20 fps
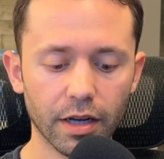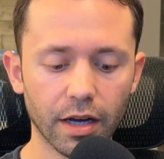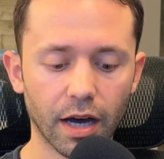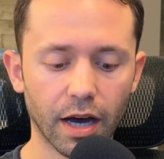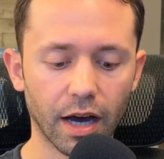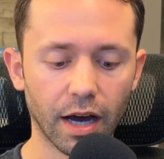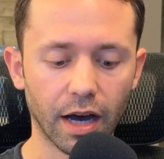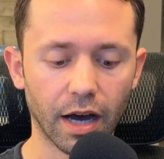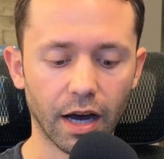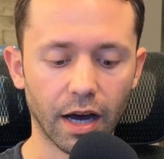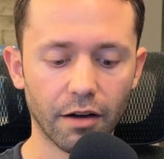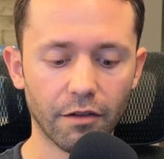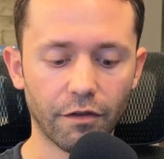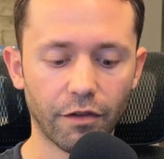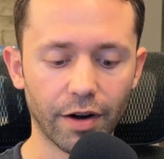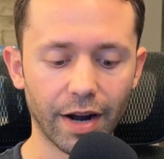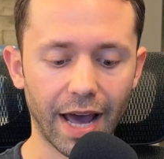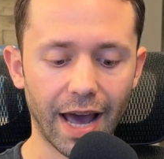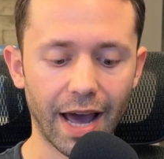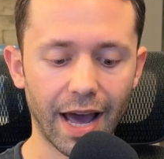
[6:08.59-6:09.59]

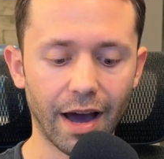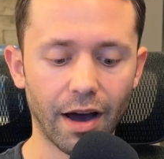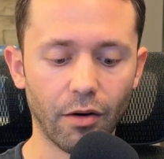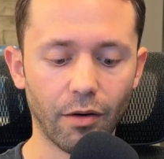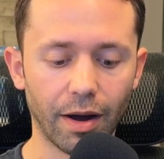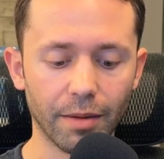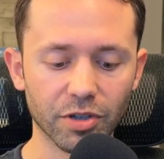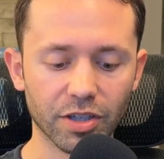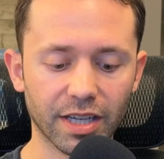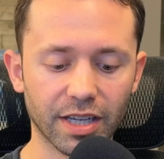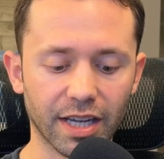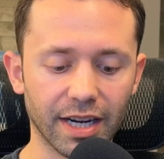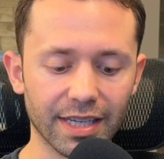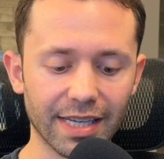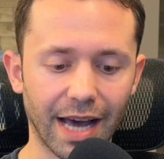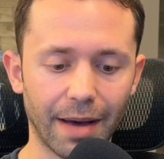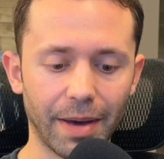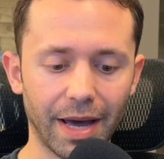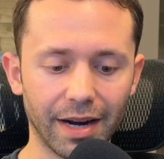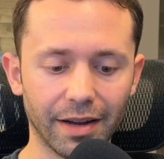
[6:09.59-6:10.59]
For now, I'm just going to
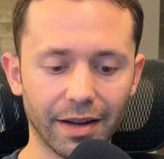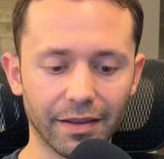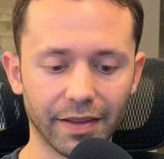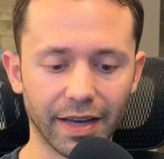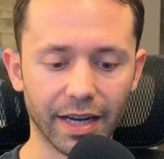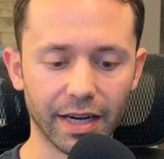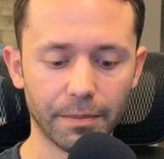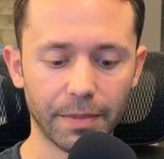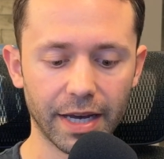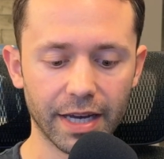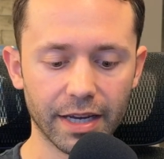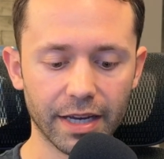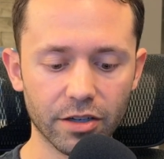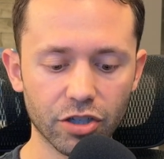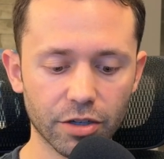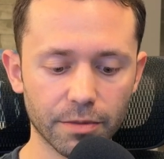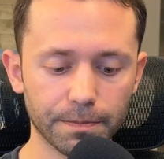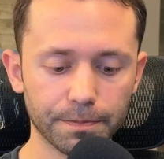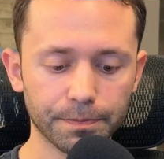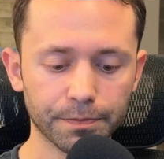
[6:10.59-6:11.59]
tap edit landing page.